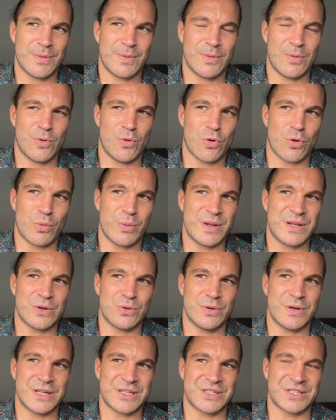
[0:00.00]
Or are we
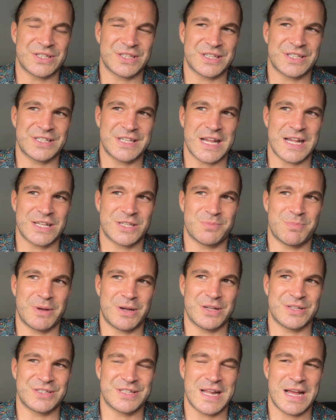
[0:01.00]
calling this a success
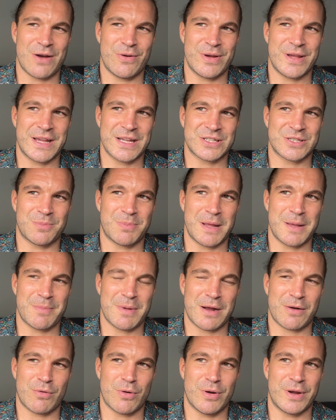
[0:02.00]
because now he gets to play
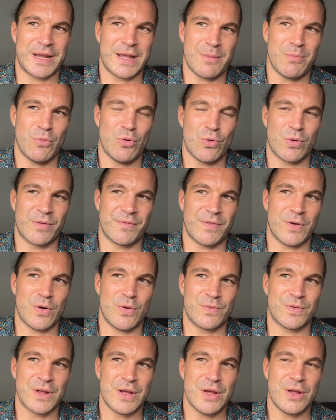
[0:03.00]
back row and get more
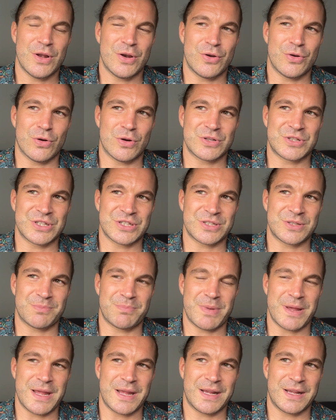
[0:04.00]
involved, not just
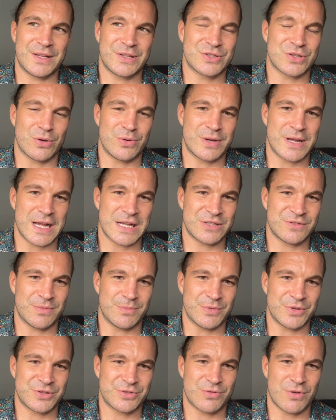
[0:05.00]
being so gassed from
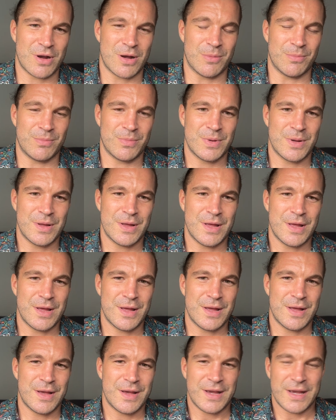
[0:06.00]
the scrum?
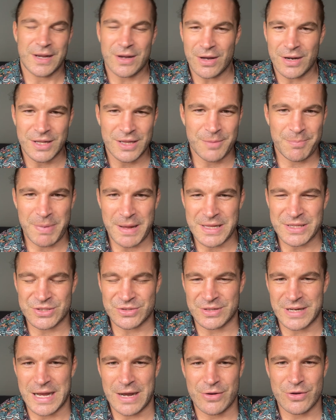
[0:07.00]
It kind of depends
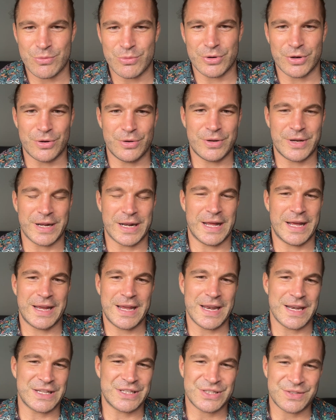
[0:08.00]
on how you want to look at it.
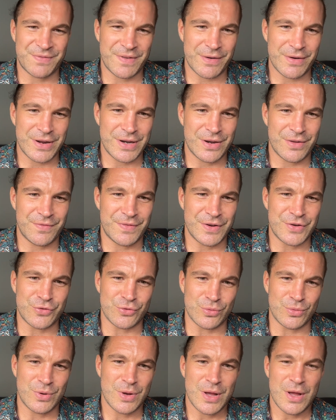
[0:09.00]
Again, it's very
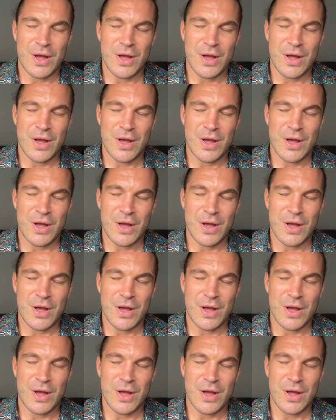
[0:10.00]
individual.